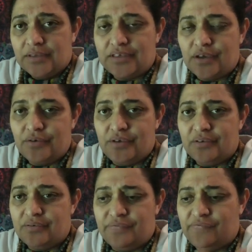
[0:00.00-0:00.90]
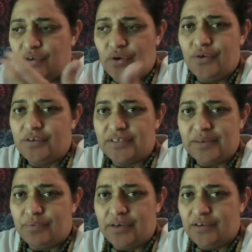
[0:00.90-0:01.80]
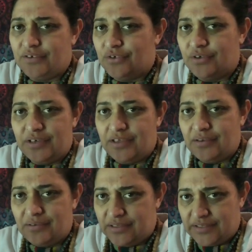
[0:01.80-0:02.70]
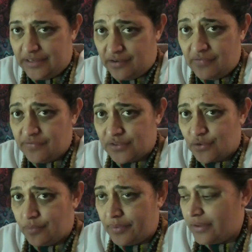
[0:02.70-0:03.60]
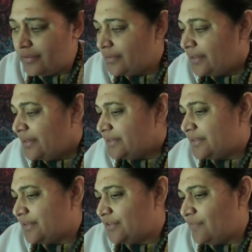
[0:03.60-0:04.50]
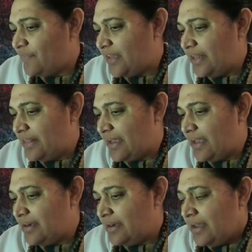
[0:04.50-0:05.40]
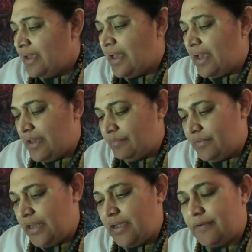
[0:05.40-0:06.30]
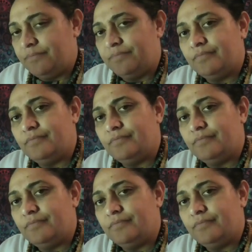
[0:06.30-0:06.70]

So if you hurt somebody else, you're hurting yourself, Scorpio. So don't forget that. Now,